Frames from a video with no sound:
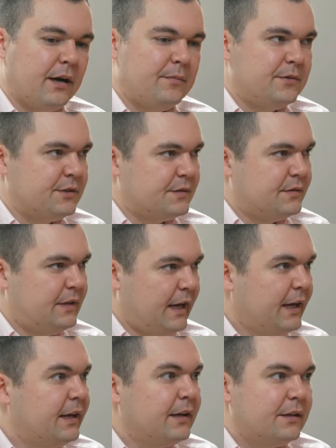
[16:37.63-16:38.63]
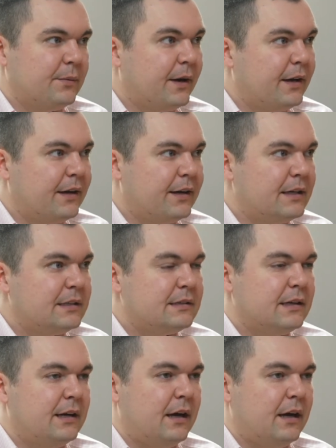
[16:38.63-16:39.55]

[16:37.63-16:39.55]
I'm just taking it the way it is.